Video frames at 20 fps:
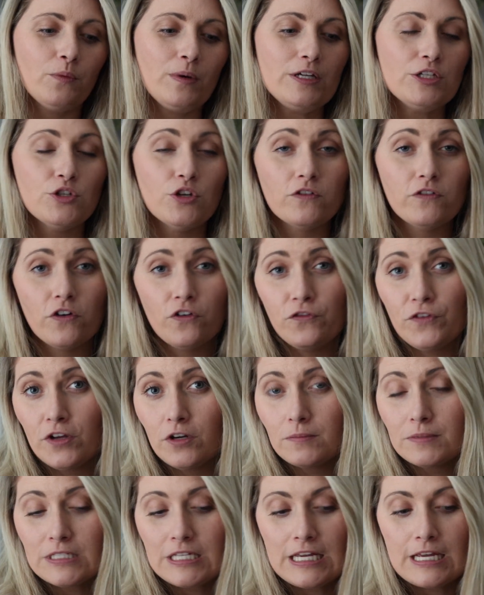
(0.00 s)
We do have a
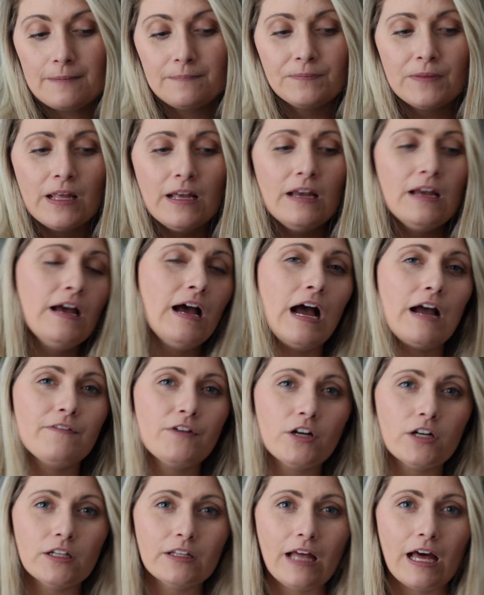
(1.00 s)
film team. I've
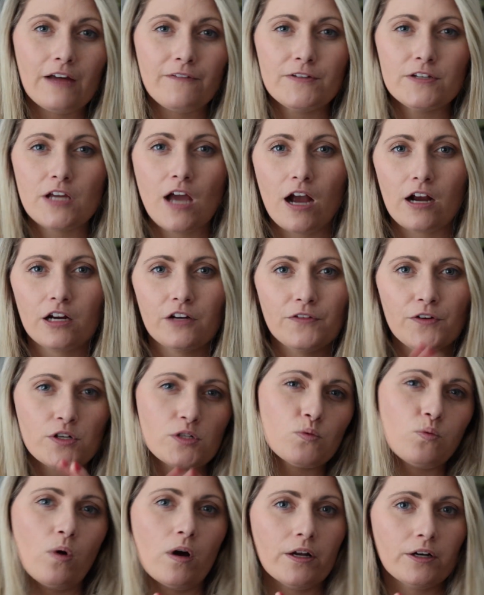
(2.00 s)
heard a lot of
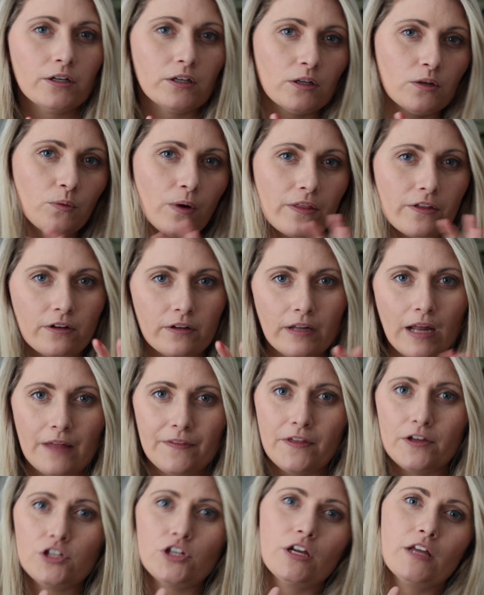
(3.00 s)
photographers wonder whether or
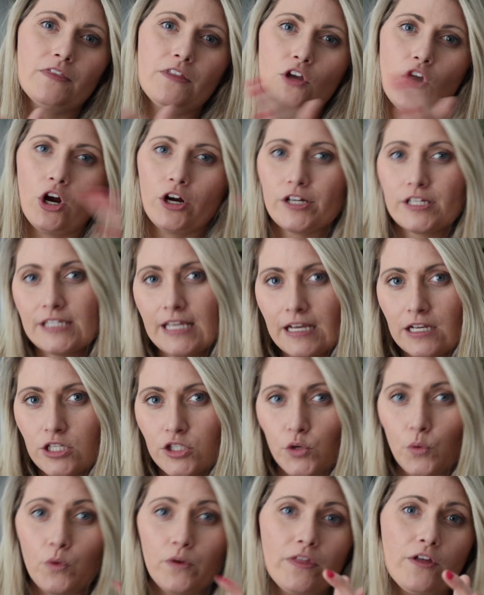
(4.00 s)
not they should get the
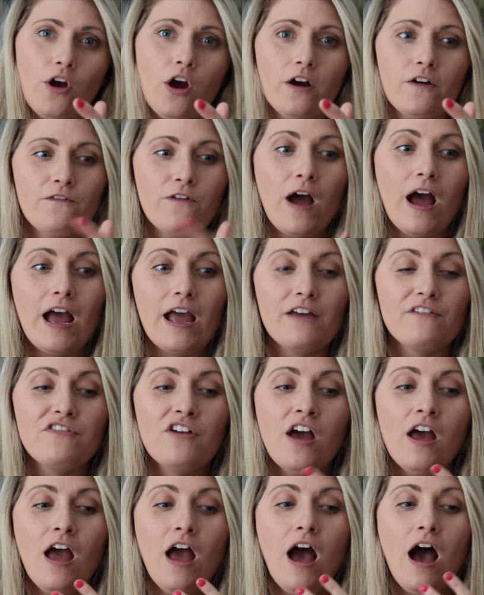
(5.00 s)
R6 or the R5.
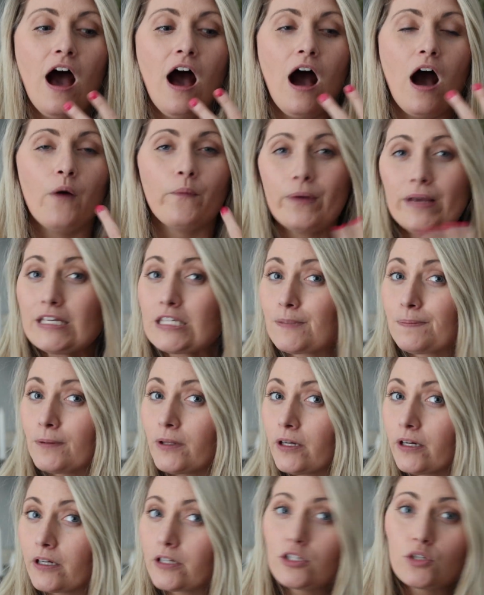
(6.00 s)
We
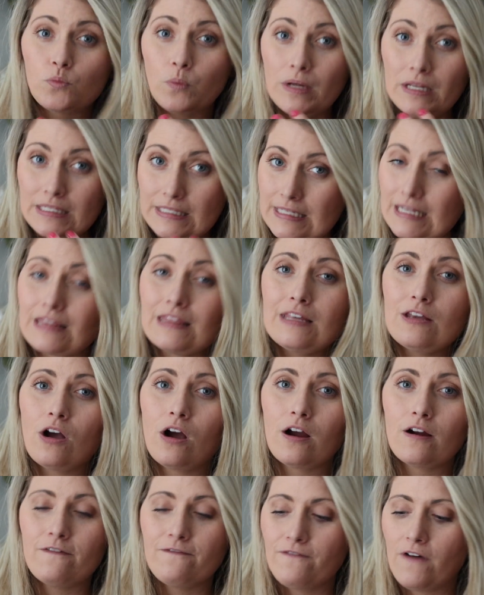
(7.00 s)
splurged, we did the
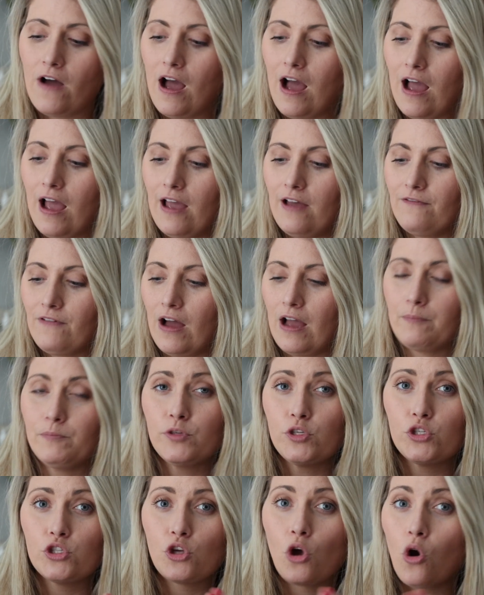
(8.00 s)
R5. I'm
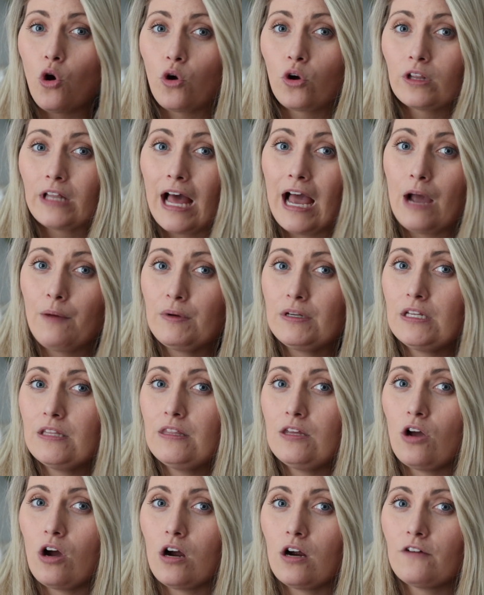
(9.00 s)
so glad we did
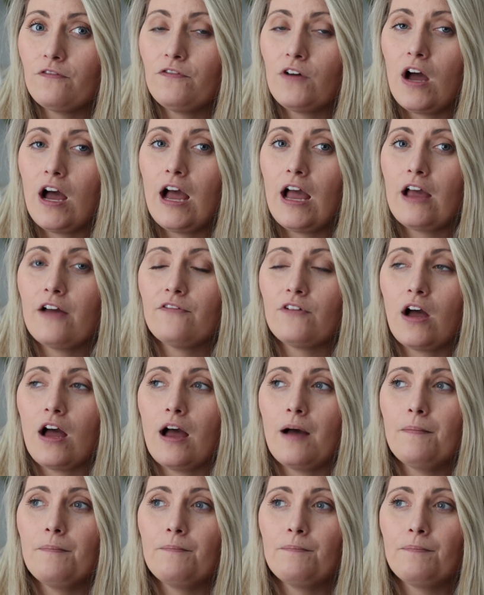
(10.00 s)
the R5.